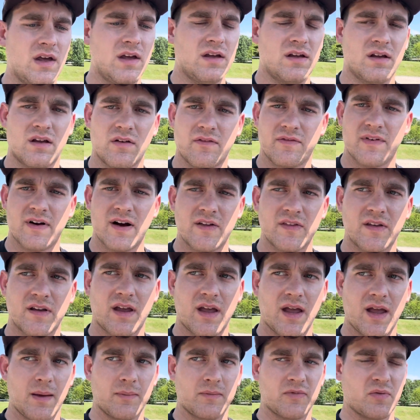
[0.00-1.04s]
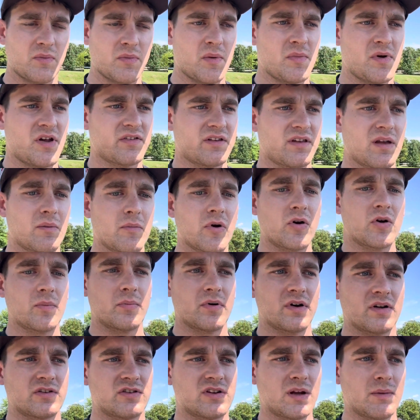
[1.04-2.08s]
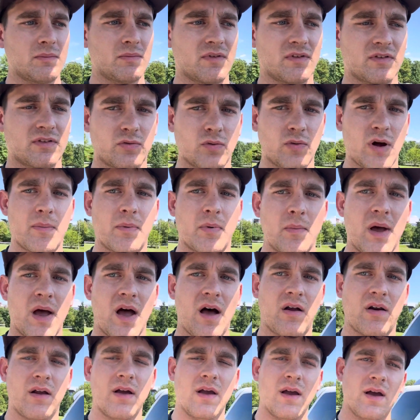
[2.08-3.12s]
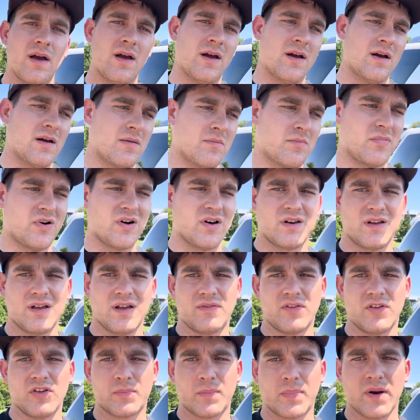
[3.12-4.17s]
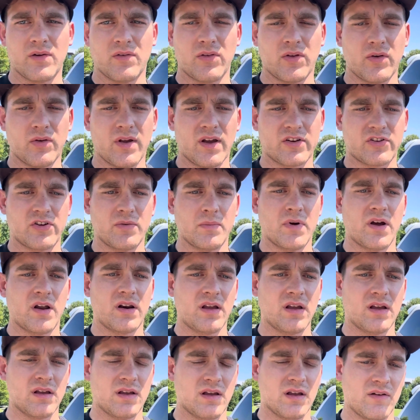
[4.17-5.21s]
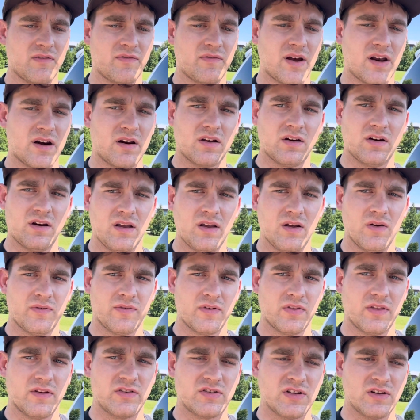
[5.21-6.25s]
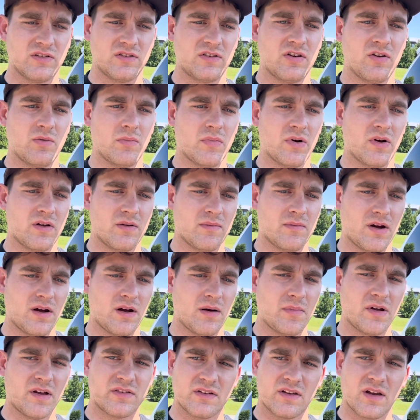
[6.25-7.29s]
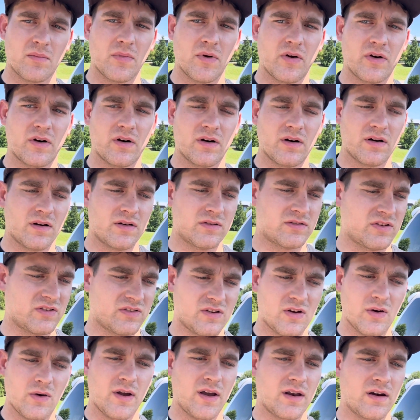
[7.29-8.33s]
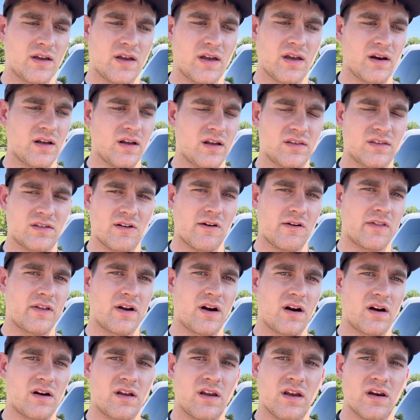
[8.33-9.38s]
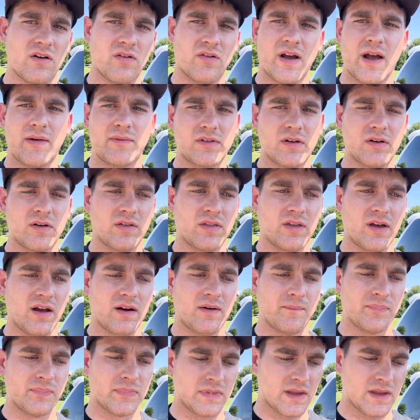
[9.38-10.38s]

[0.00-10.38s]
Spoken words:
You can find the cams from a Mustang motor pretty cheap, swap them out. But if you spend a little extra money and find a good deal for the Gen 2 Mustang motor, just go ahead and get it. It's all there. You don't have to do that.